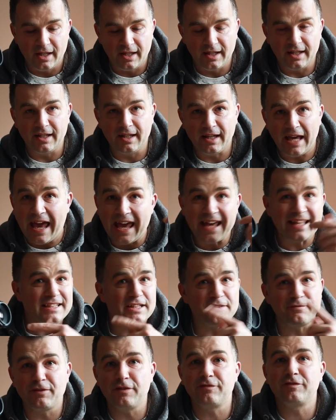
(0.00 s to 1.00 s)

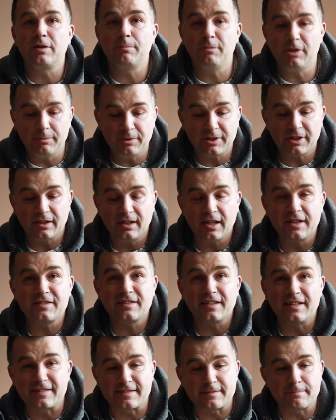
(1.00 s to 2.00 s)
Any 50mm
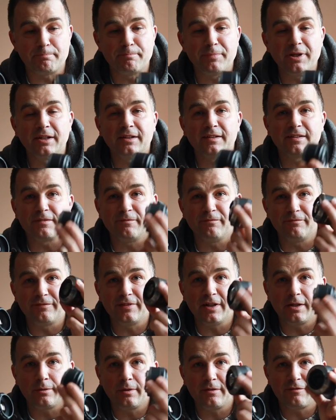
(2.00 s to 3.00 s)
lens is built
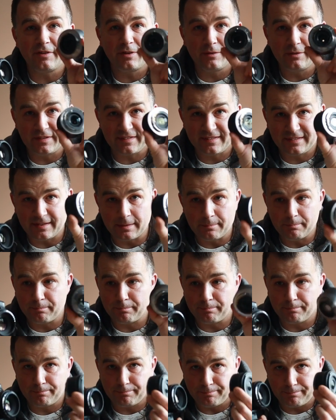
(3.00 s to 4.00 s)
very
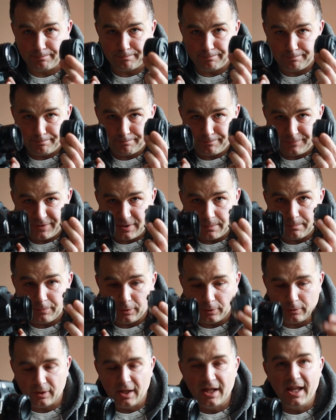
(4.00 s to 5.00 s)

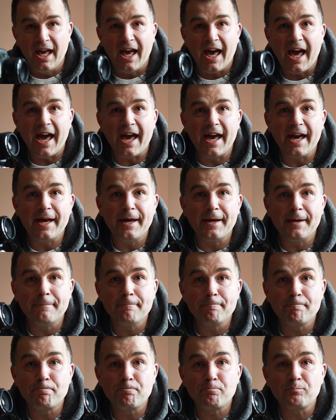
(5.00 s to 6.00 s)
simple,
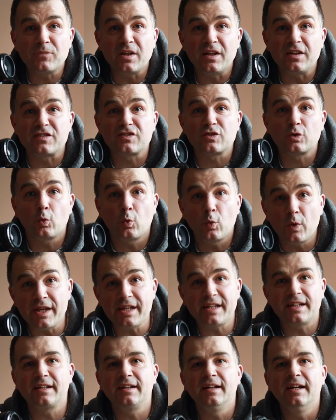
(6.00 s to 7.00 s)
it's
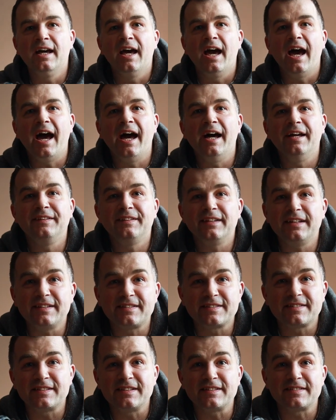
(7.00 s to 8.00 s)
quick, and
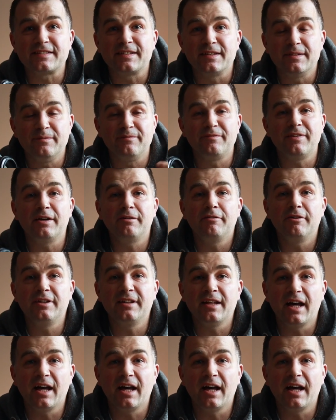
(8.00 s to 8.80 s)
it is very